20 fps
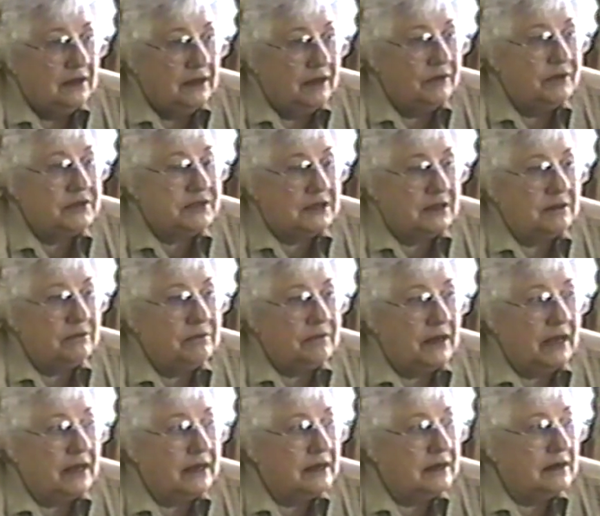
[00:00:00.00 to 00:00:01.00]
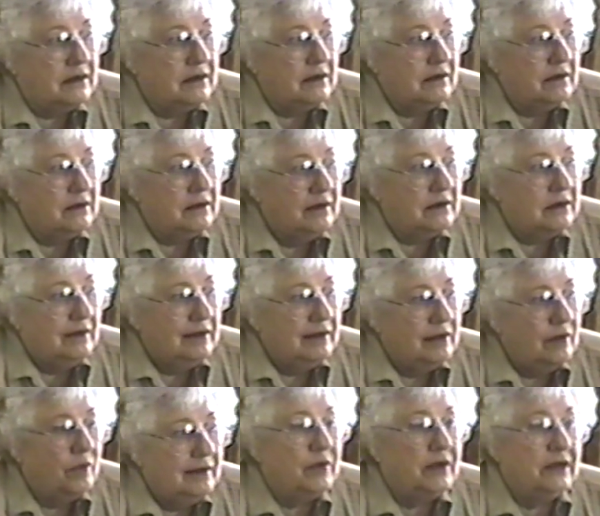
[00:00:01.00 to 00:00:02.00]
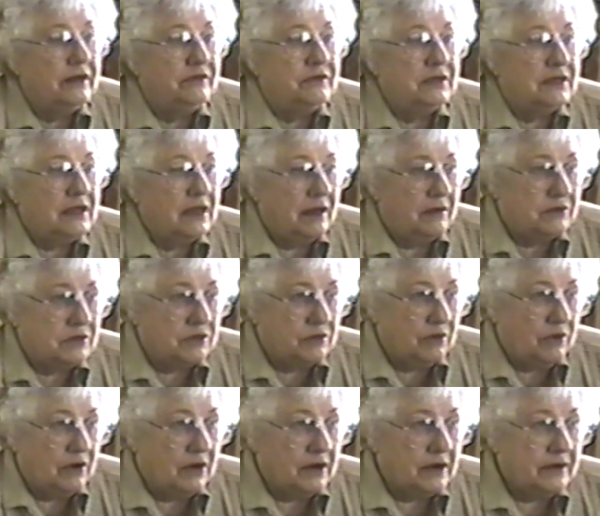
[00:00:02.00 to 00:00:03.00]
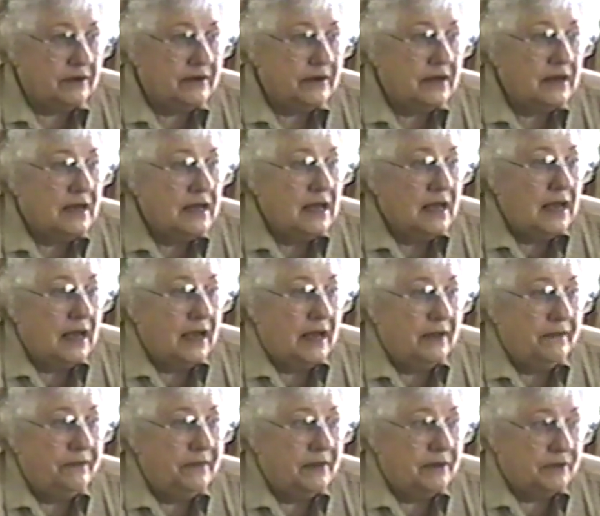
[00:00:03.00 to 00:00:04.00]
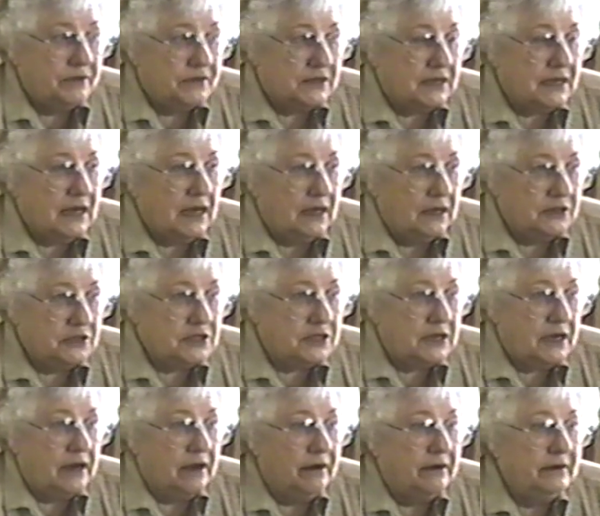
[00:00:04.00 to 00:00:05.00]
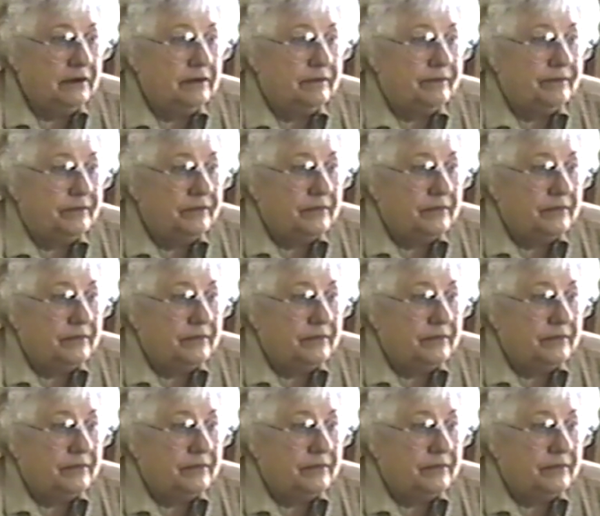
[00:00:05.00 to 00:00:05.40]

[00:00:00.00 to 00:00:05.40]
It would seem like we lived in Cape Girardeau, and there was a college town,